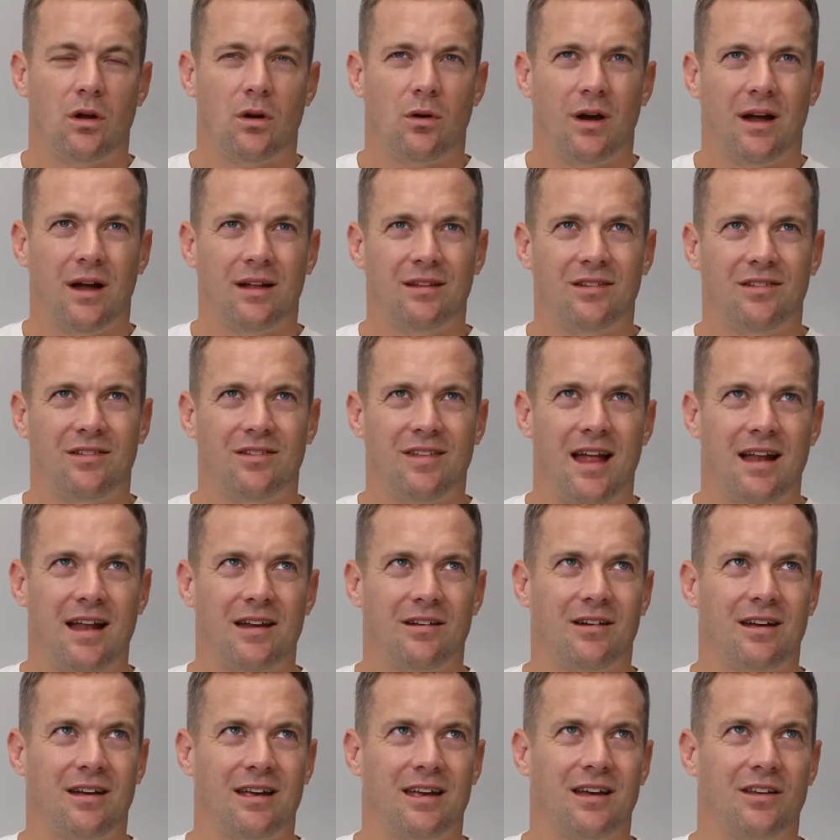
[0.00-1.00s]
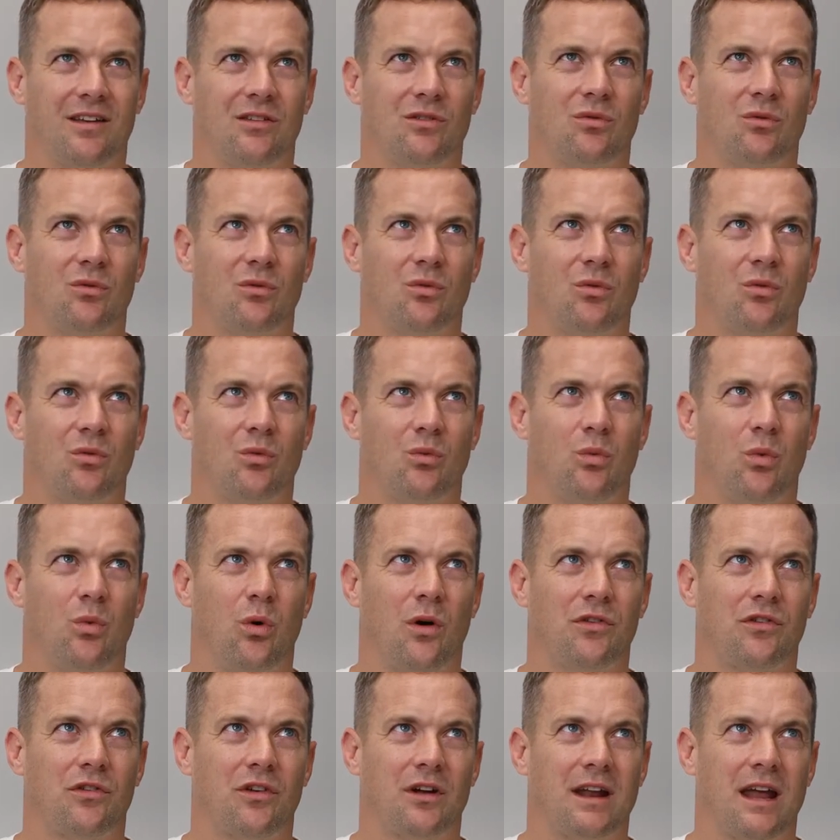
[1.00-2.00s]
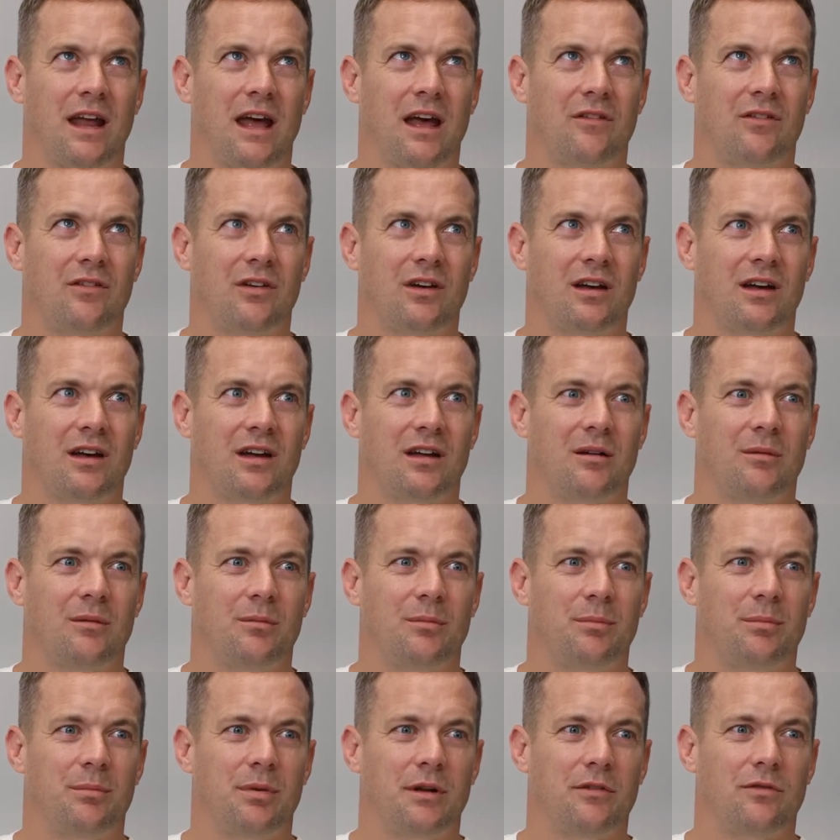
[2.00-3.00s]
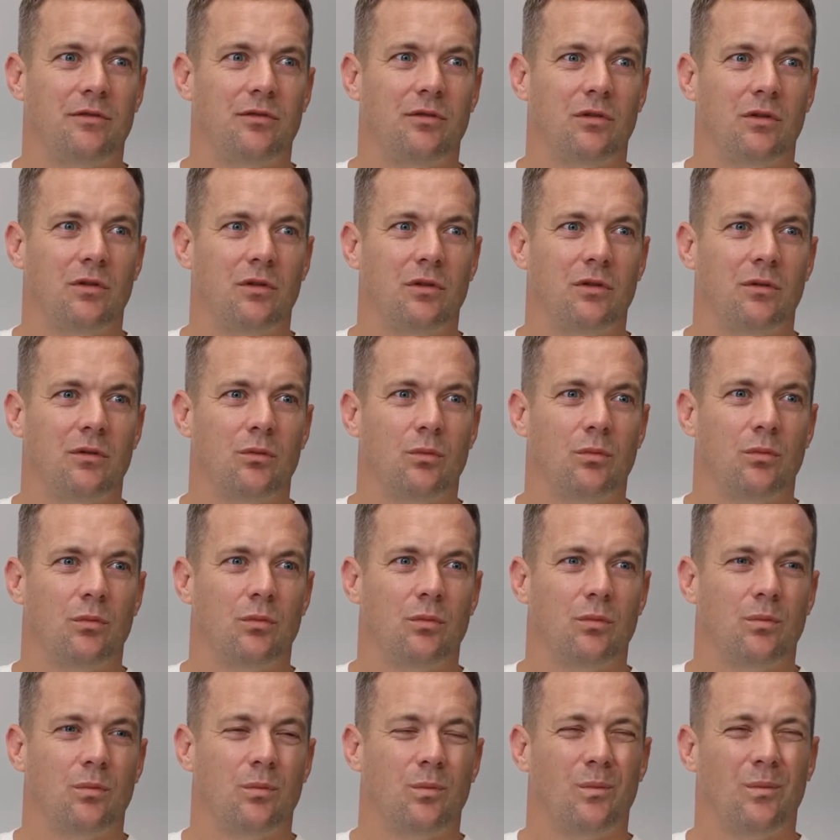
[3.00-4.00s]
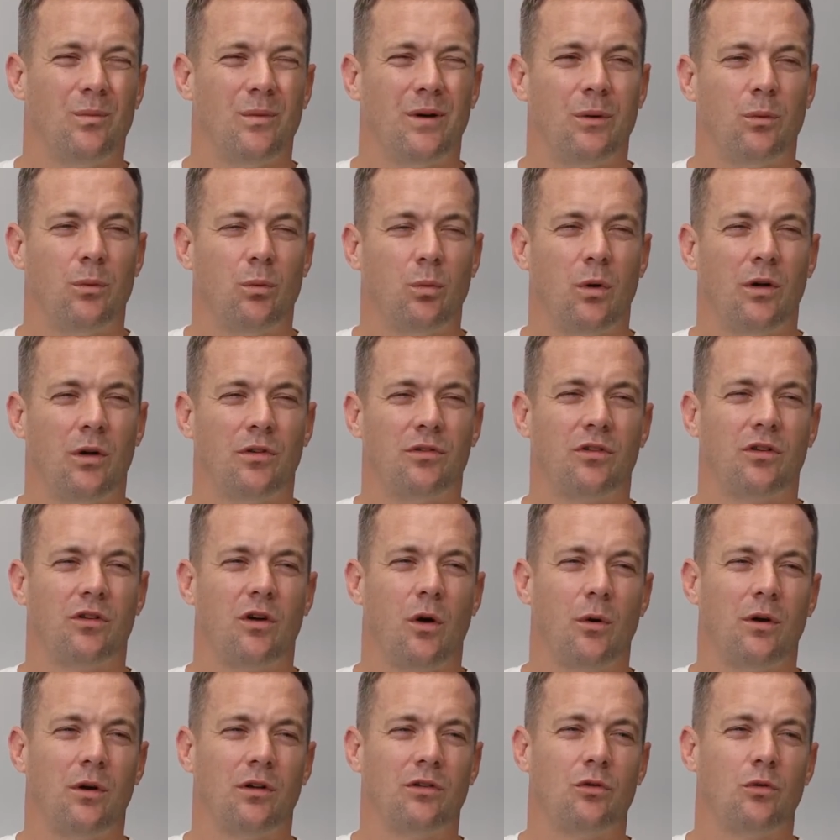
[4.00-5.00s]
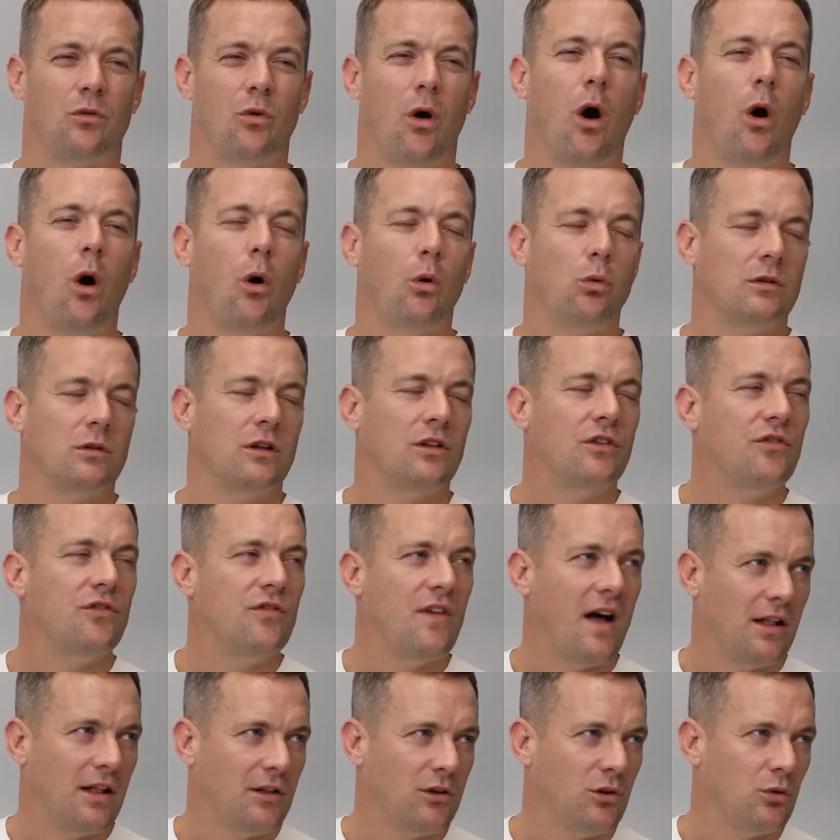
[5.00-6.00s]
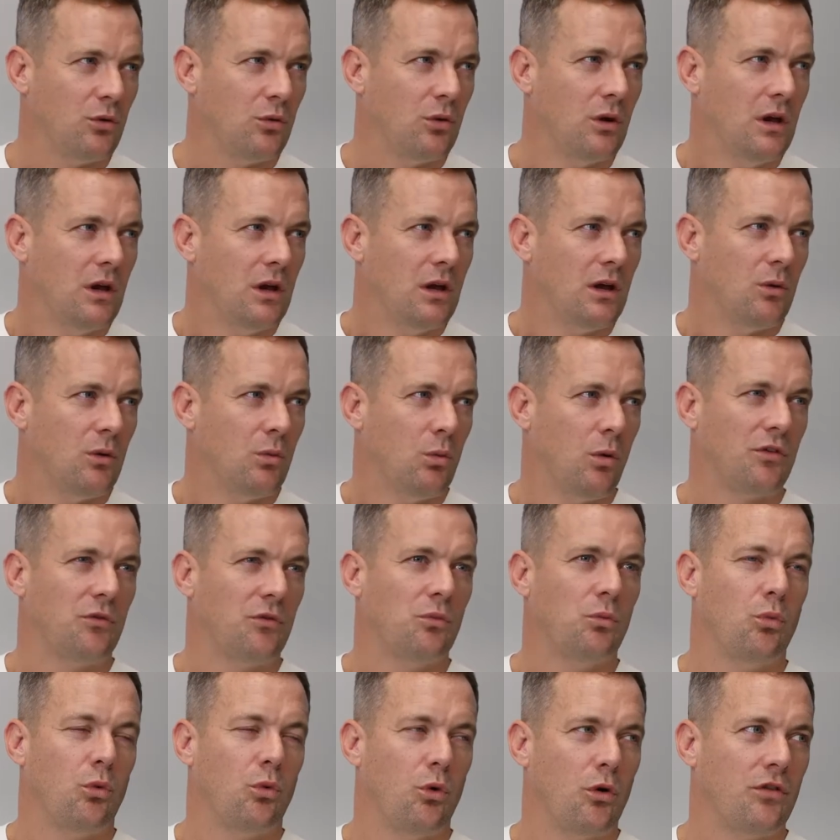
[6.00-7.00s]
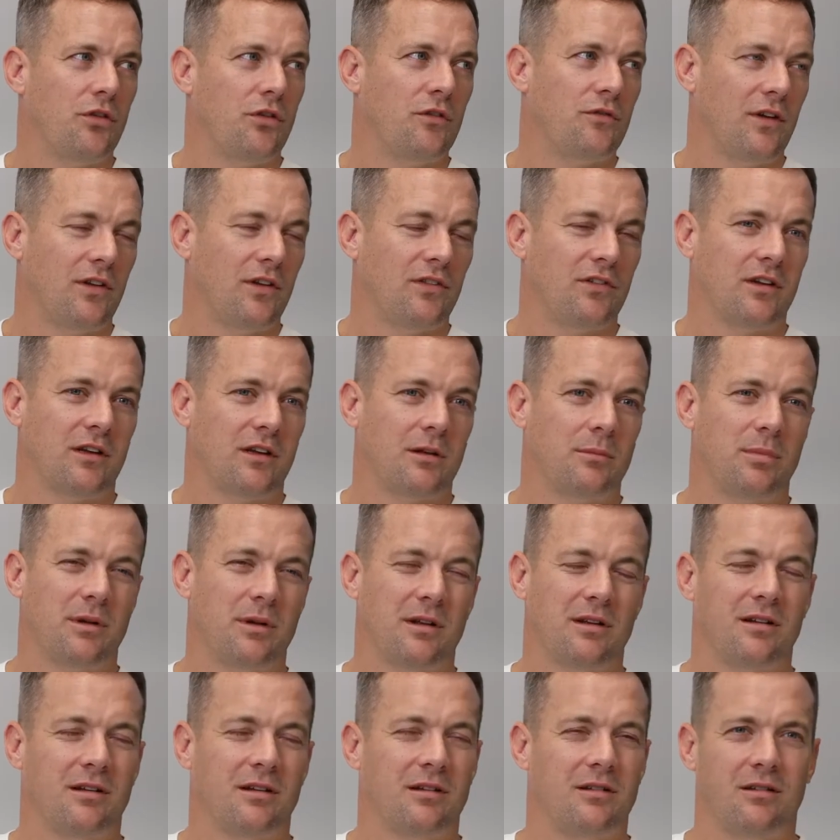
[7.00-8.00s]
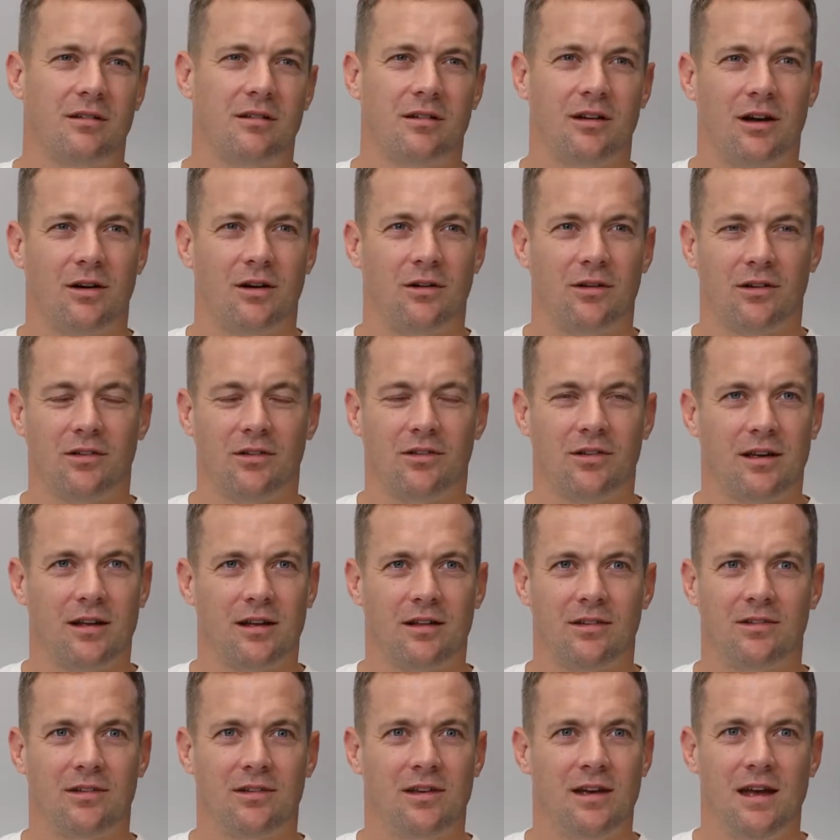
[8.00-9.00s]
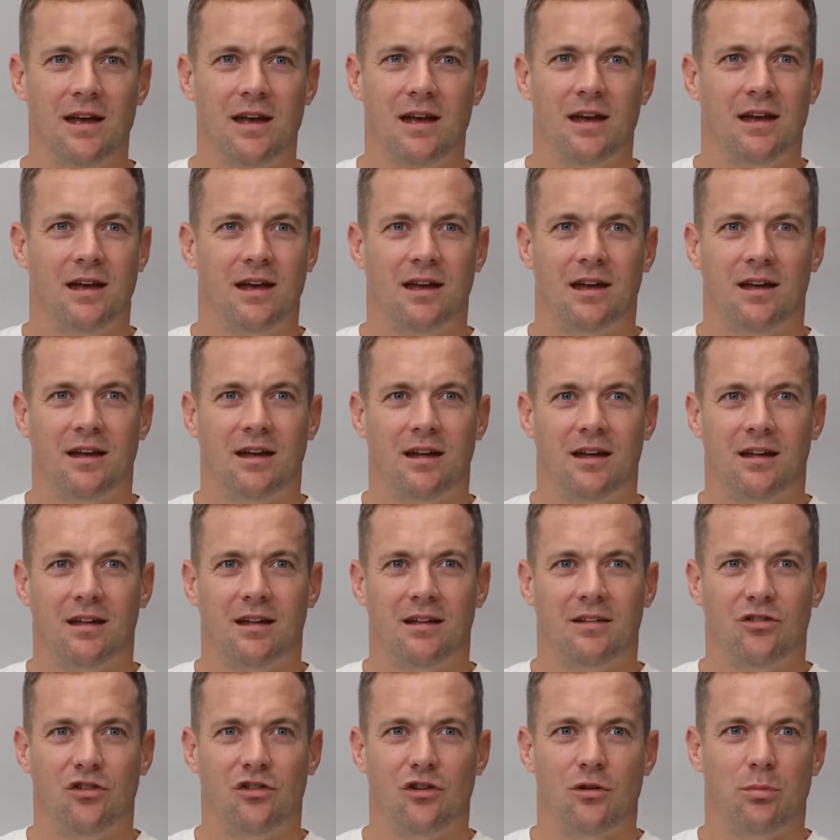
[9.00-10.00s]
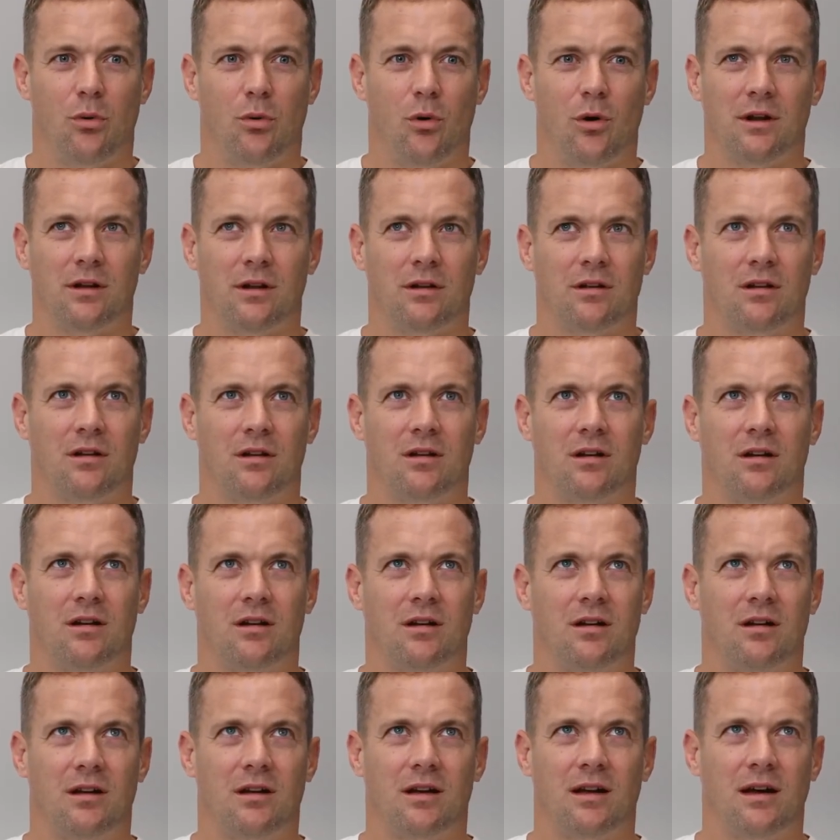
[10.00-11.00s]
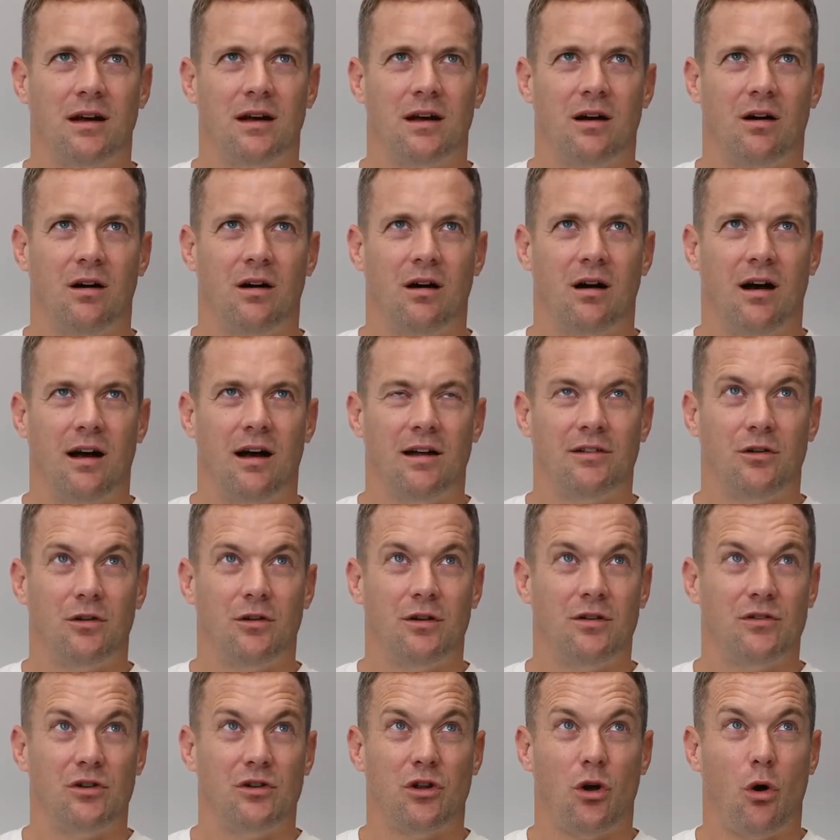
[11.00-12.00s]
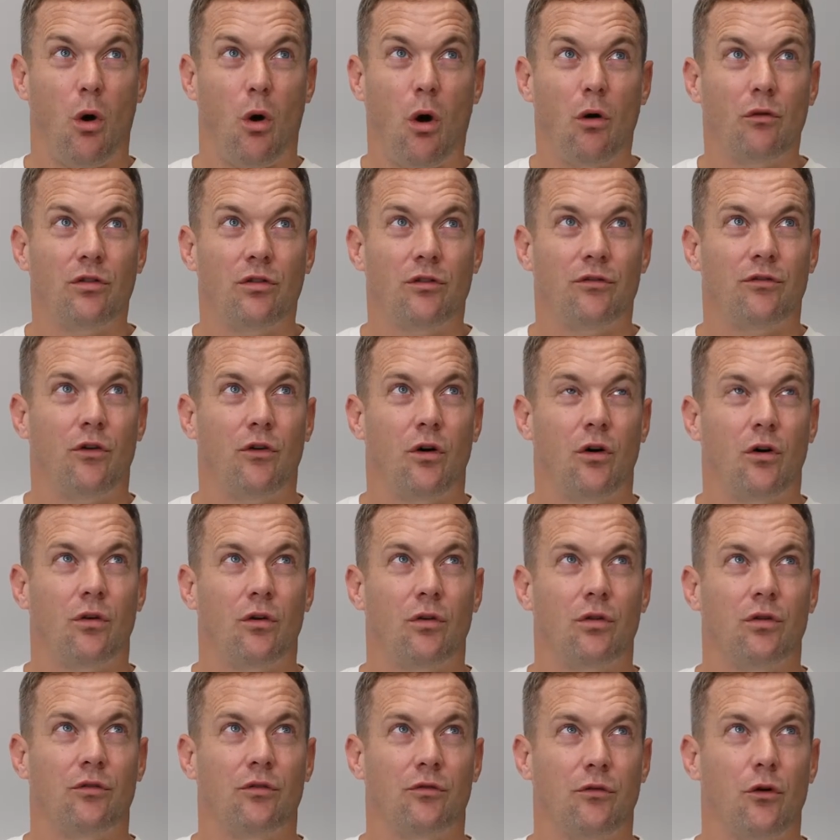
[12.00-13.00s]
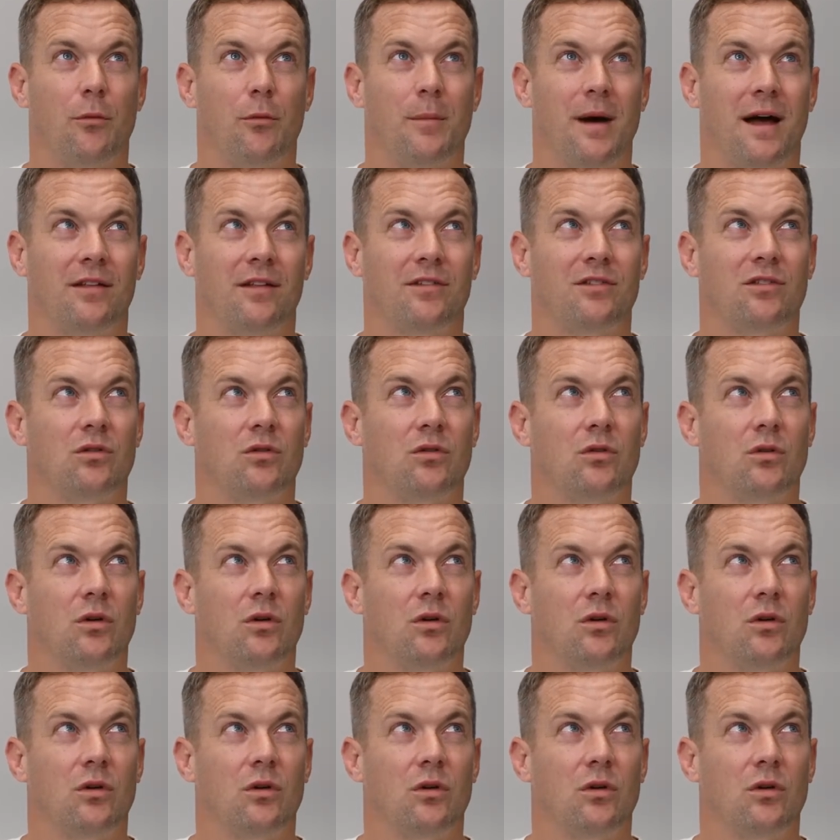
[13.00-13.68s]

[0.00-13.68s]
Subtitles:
understanding, I guess, what's going to have a bit of what's going to hold its value, what's worth investing in. But yeah, honestly, it's, to your point, I don't even know of the formats